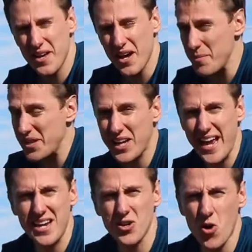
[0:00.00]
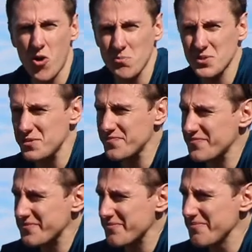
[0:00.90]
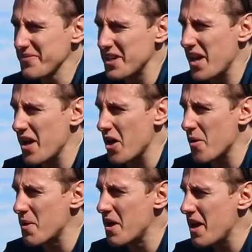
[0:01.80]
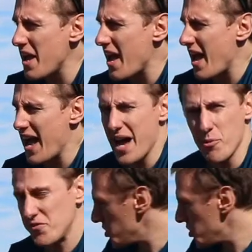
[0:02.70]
uh, I'm in the Cairngorms um, and we've